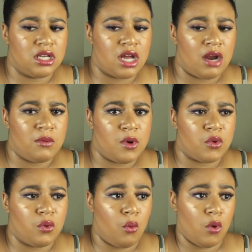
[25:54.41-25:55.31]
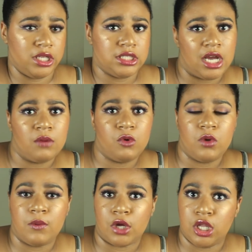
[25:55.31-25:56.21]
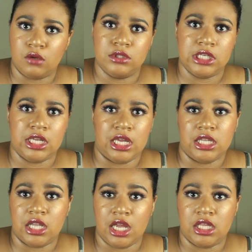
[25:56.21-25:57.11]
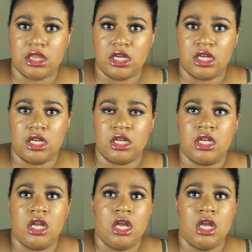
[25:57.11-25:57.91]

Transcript: I remember one time when we were closing and like the